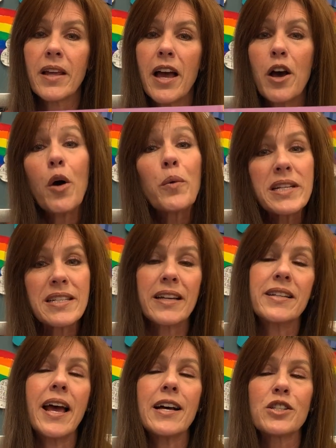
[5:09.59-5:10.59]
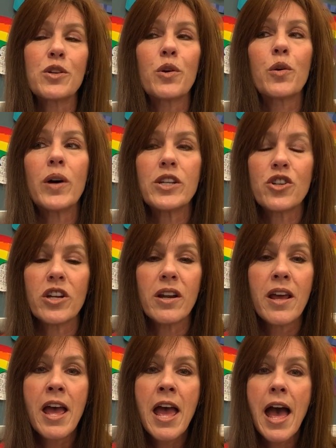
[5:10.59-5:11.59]
I always like to ask you a question.
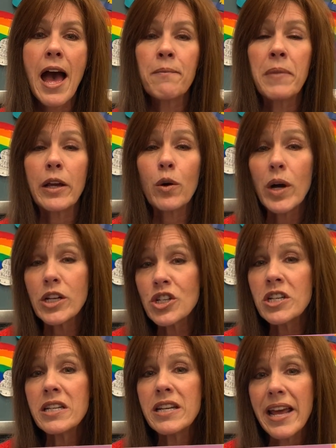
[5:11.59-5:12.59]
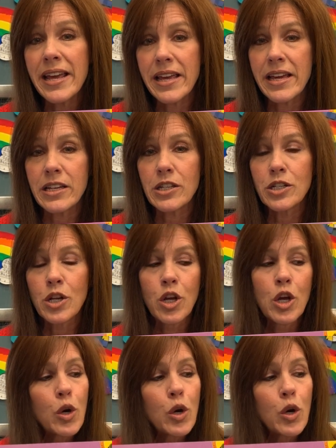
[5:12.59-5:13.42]
And my question today is,